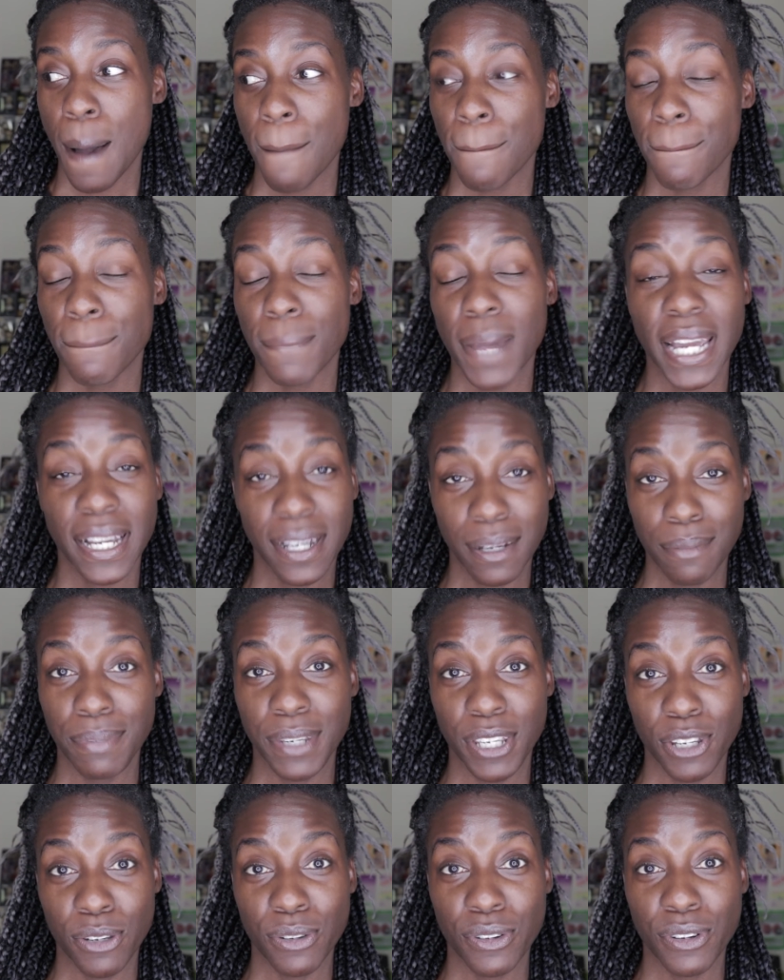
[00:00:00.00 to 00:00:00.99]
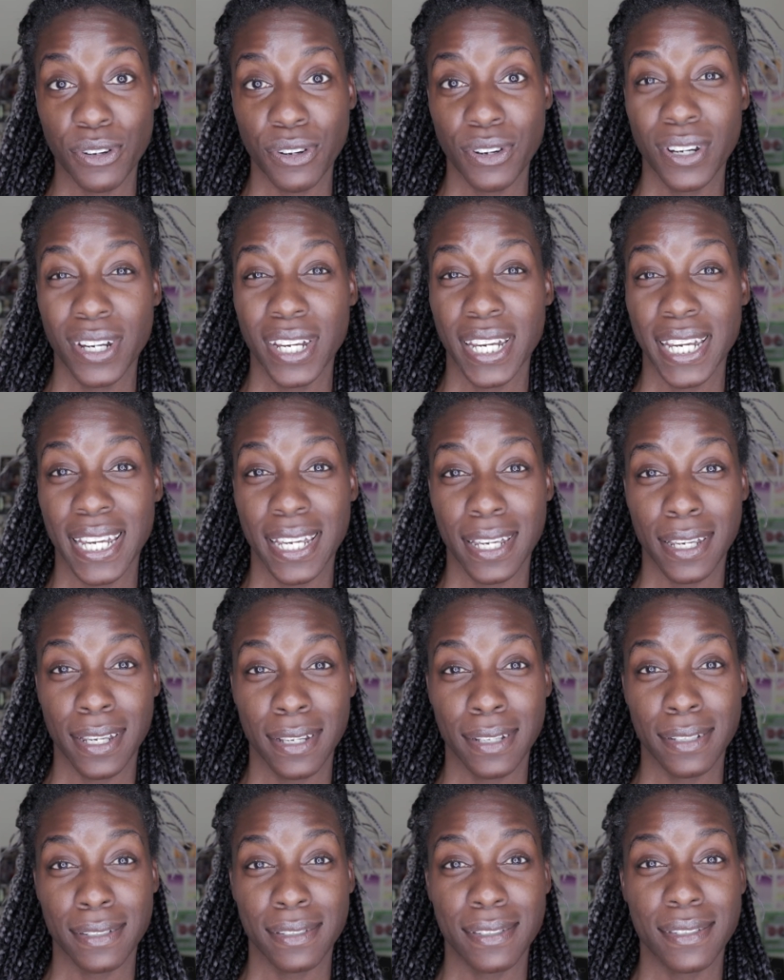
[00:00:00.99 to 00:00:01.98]
My computer
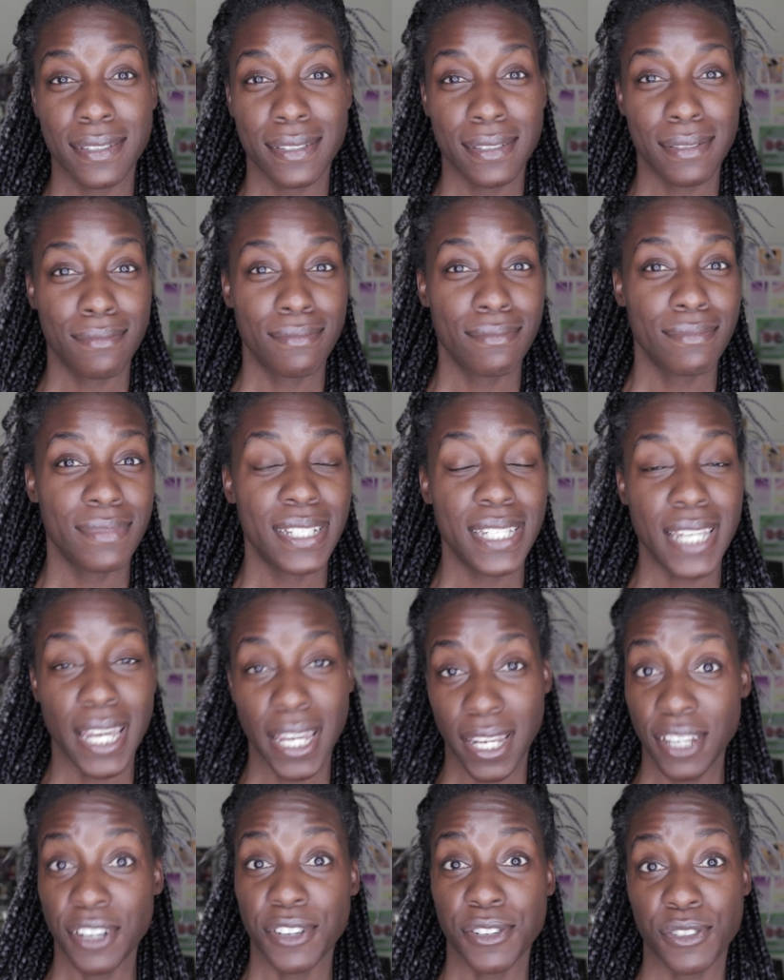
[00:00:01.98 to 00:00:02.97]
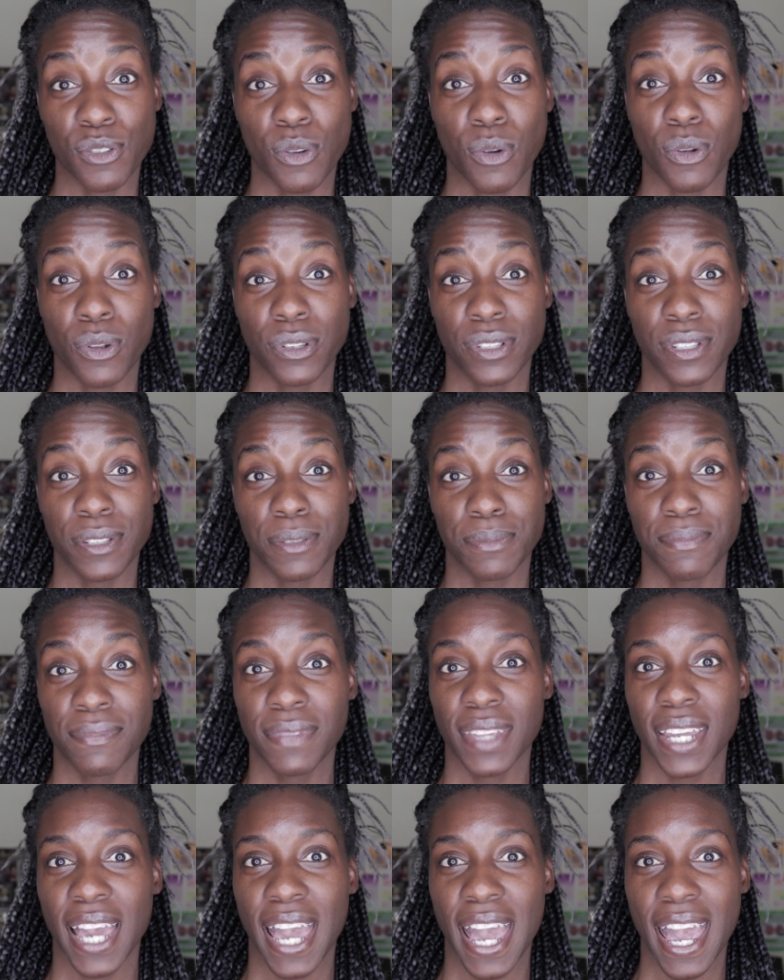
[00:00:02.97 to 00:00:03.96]
is 10 years old,
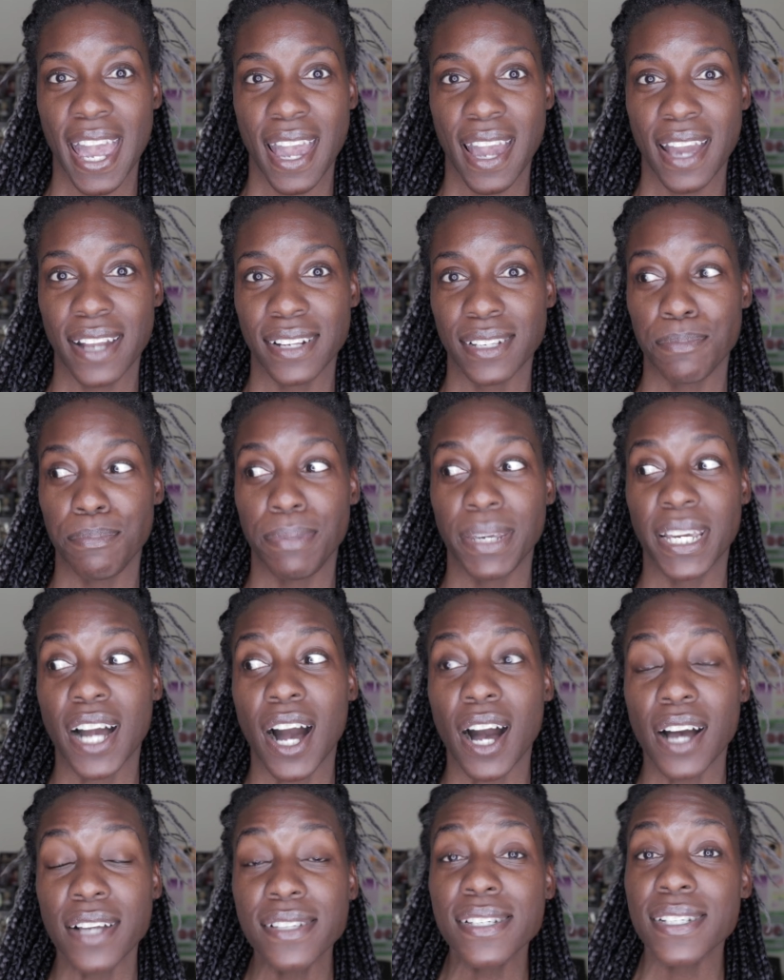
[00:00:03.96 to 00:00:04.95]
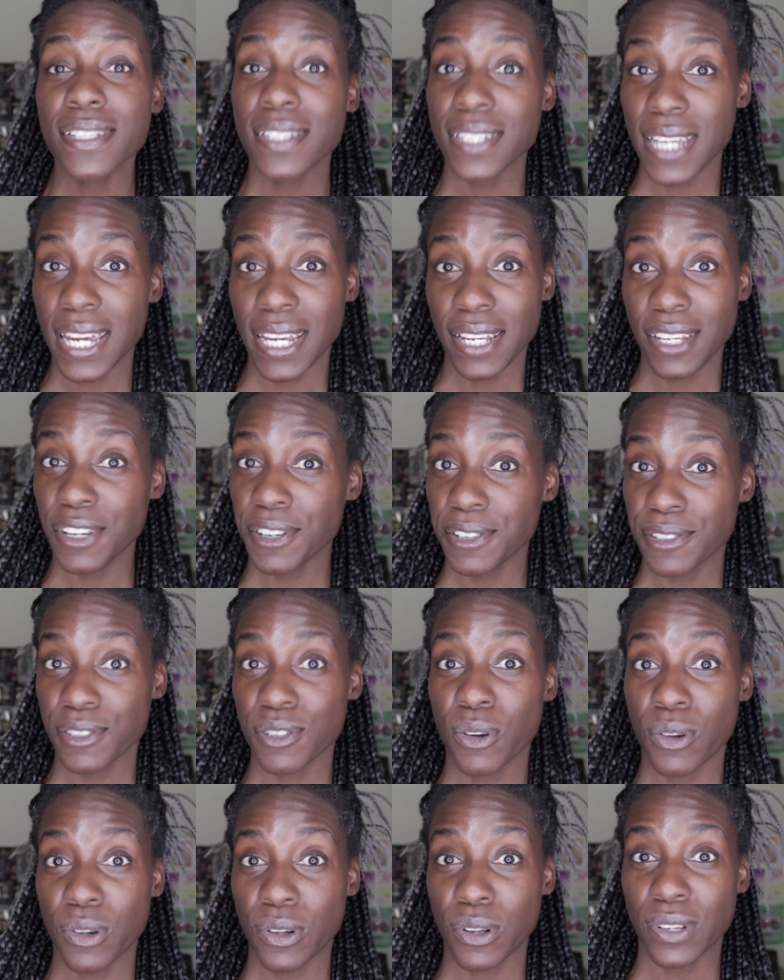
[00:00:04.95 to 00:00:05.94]
and because it's 10 years
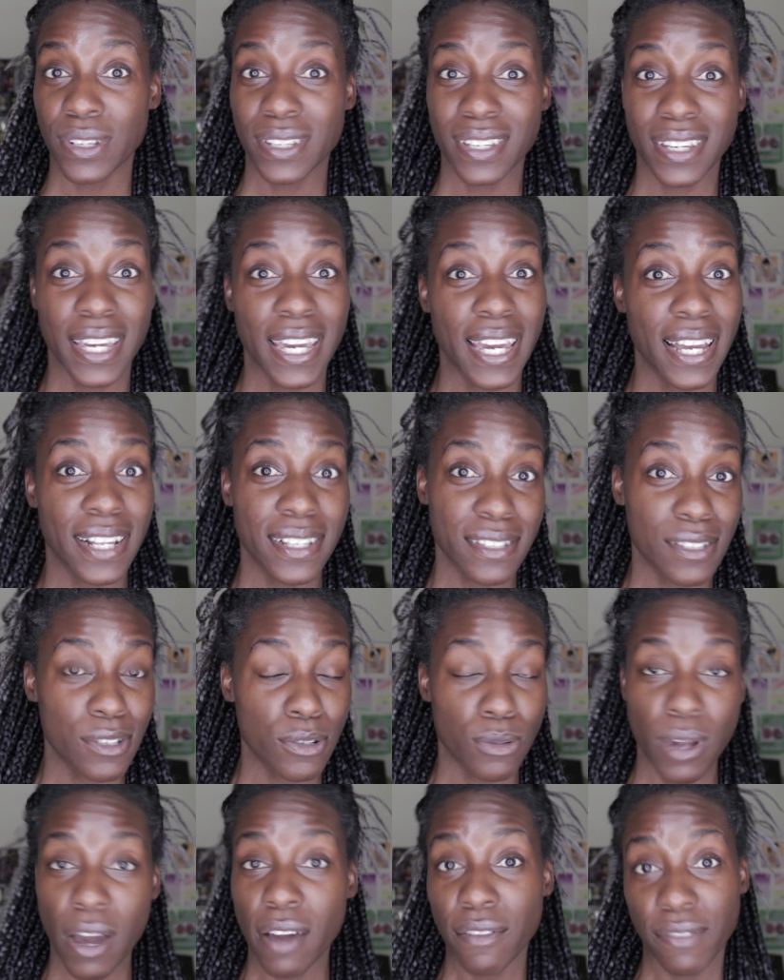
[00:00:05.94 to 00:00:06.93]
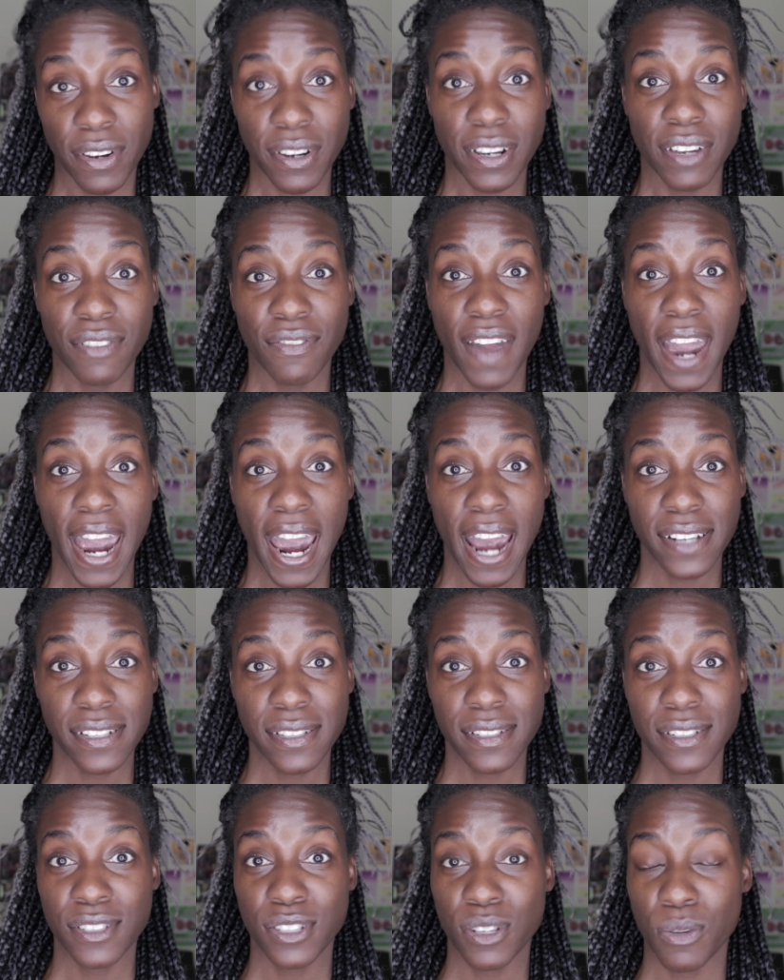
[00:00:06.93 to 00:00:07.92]
old, it's not very
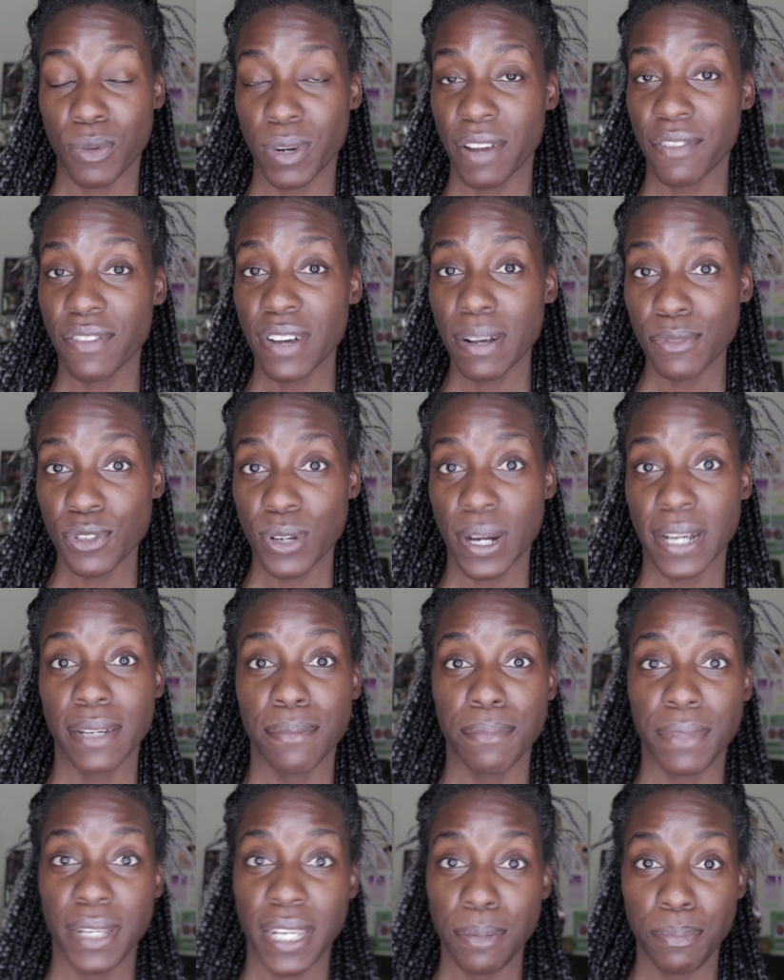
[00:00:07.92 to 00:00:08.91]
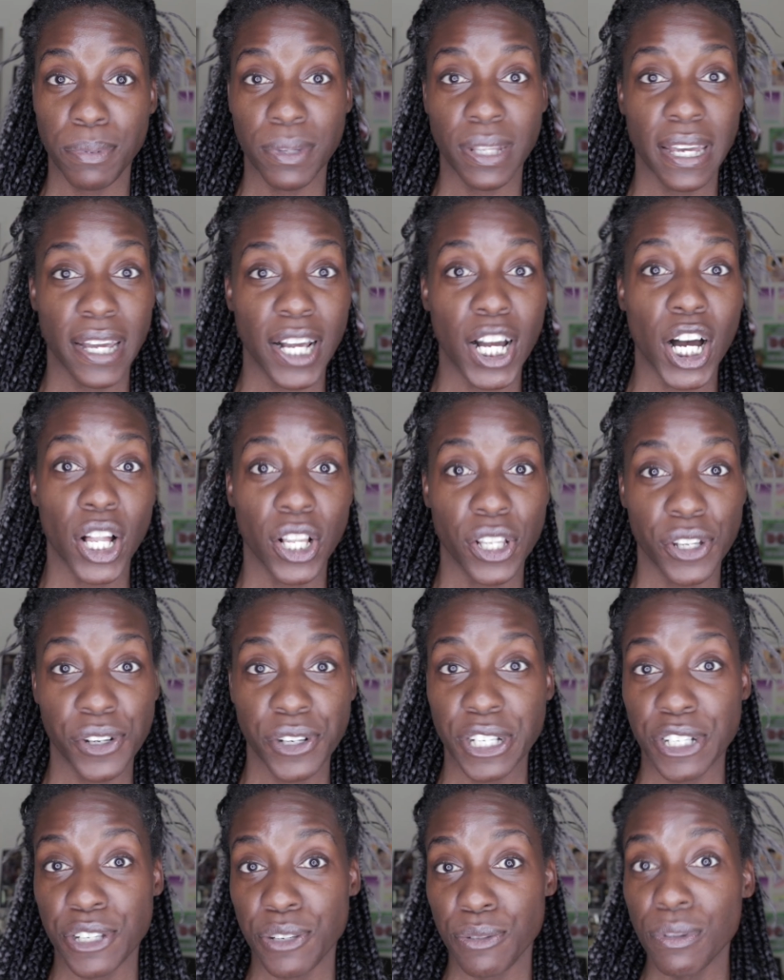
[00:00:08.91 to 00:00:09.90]
fast. So whenever I'm trying to manipulate color
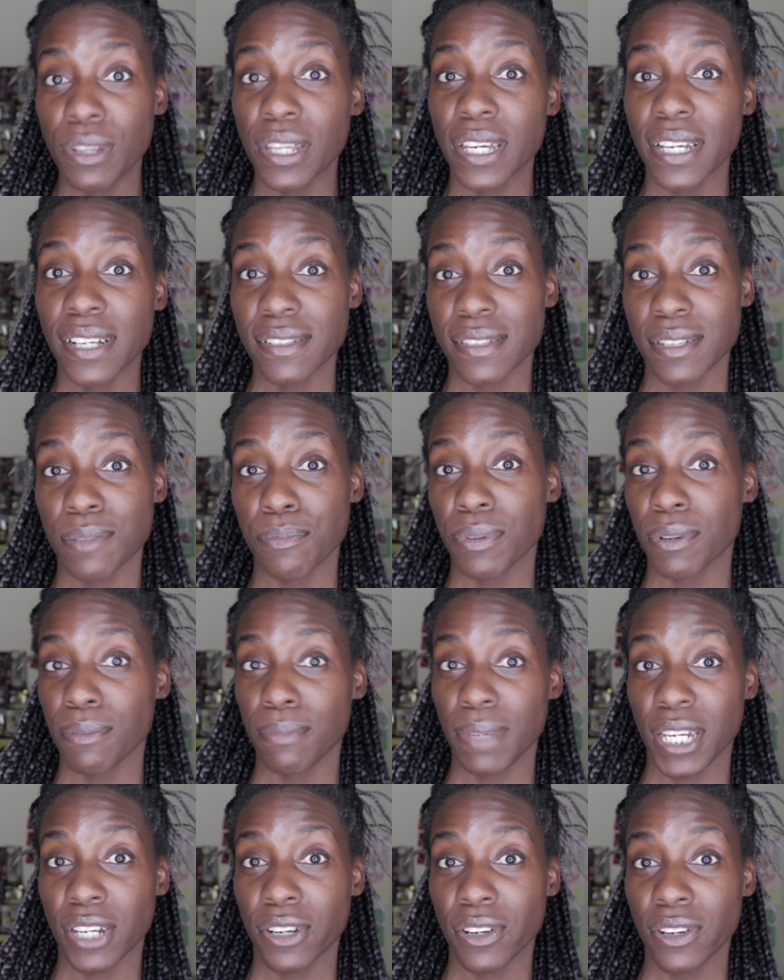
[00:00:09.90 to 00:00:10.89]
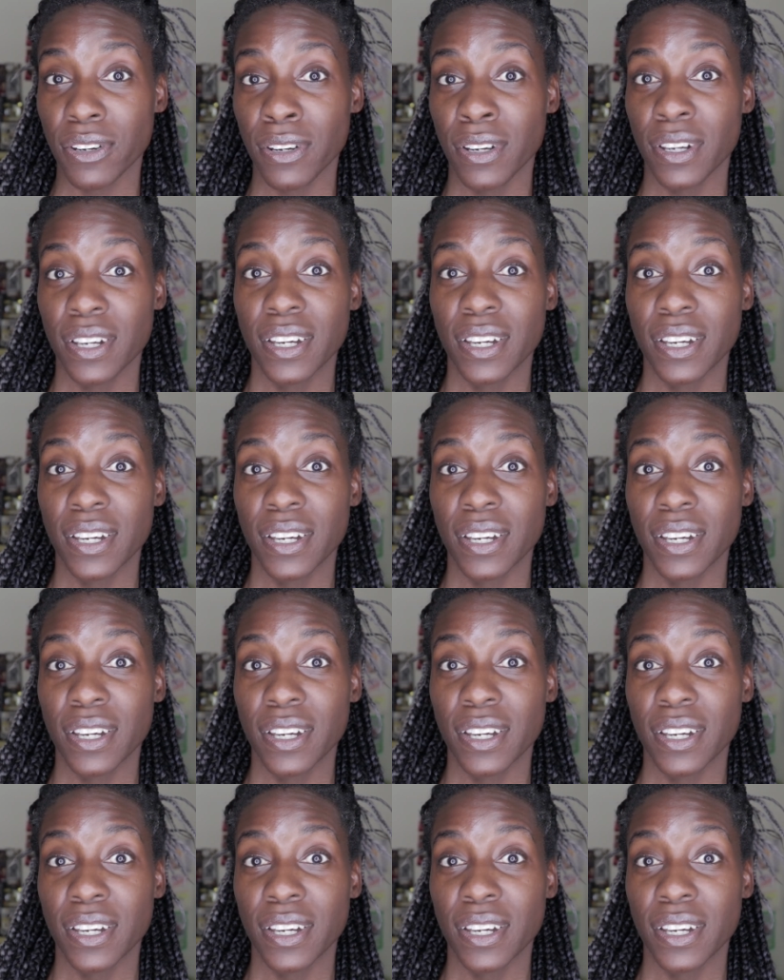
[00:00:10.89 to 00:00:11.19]
and do things in Premiere,